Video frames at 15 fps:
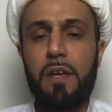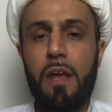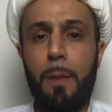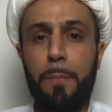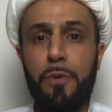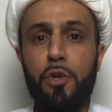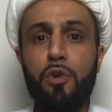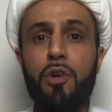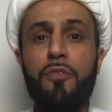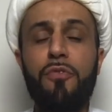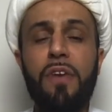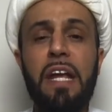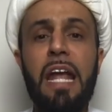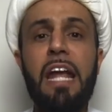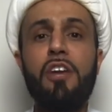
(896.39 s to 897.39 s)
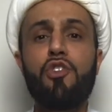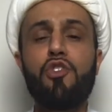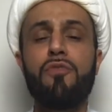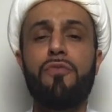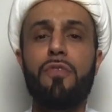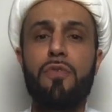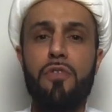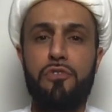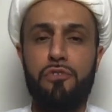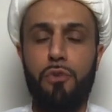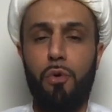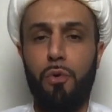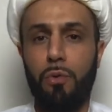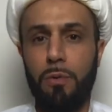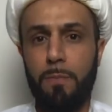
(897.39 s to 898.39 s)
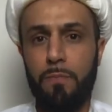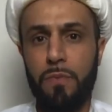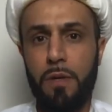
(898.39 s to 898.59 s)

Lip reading: a purification for the soul.